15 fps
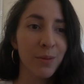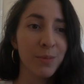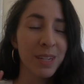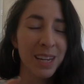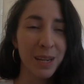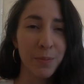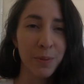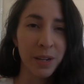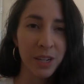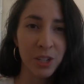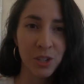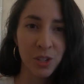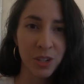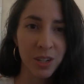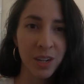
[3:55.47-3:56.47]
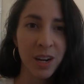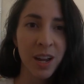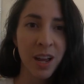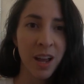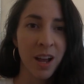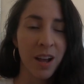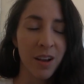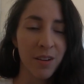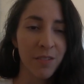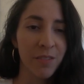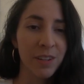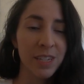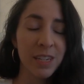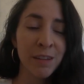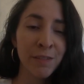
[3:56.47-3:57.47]
take a picture of
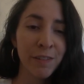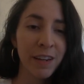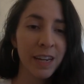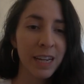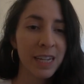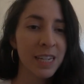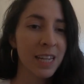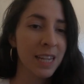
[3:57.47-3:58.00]
a defect